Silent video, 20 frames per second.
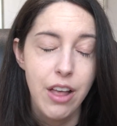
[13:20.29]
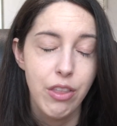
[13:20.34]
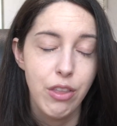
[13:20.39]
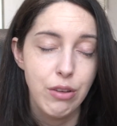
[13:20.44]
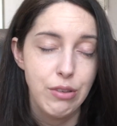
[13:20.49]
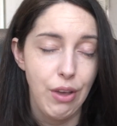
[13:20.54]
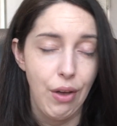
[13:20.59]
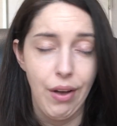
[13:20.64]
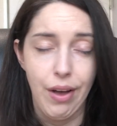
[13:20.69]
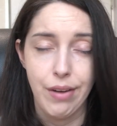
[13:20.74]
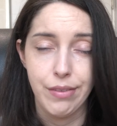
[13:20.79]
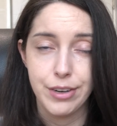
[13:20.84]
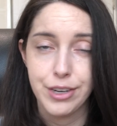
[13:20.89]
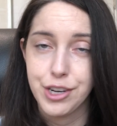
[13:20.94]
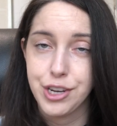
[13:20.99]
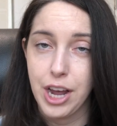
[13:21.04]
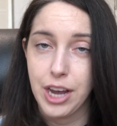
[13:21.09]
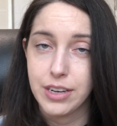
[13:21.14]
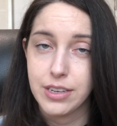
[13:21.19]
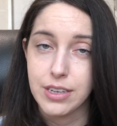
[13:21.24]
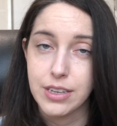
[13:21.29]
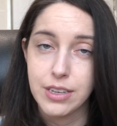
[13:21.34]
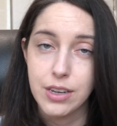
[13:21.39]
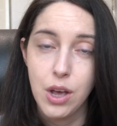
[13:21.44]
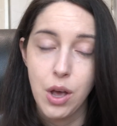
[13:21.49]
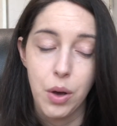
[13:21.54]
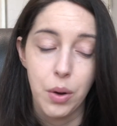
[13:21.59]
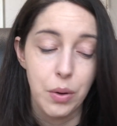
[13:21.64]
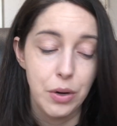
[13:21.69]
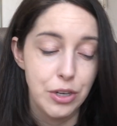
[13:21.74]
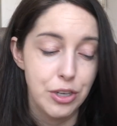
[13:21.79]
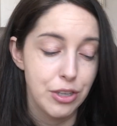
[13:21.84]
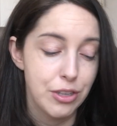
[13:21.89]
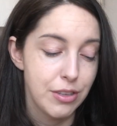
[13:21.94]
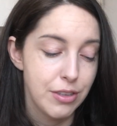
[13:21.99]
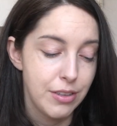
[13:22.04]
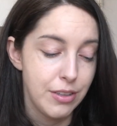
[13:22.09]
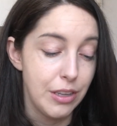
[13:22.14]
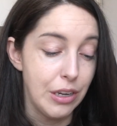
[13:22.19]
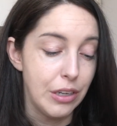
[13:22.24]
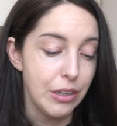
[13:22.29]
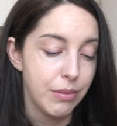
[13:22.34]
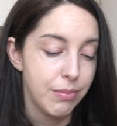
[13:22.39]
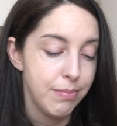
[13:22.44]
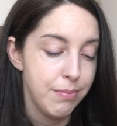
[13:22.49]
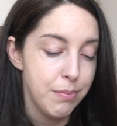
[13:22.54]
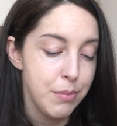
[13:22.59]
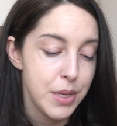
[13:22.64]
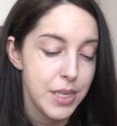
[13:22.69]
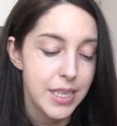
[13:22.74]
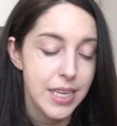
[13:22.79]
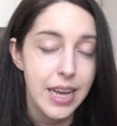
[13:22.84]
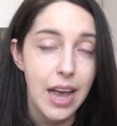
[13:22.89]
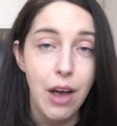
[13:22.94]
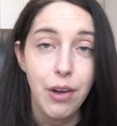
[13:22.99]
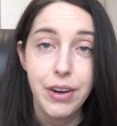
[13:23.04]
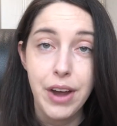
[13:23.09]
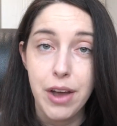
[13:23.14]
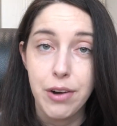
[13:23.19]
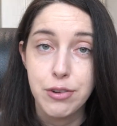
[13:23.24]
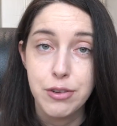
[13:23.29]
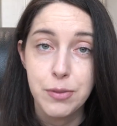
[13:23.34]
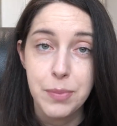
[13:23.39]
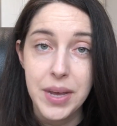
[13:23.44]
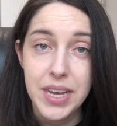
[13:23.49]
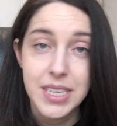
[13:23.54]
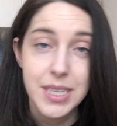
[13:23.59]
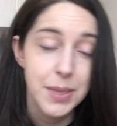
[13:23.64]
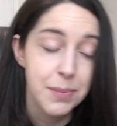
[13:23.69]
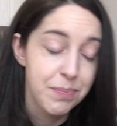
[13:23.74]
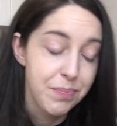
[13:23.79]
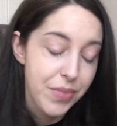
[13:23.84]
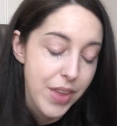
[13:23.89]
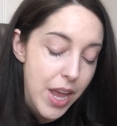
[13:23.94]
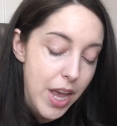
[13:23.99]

those all got rejected or just they're missing out in outer space.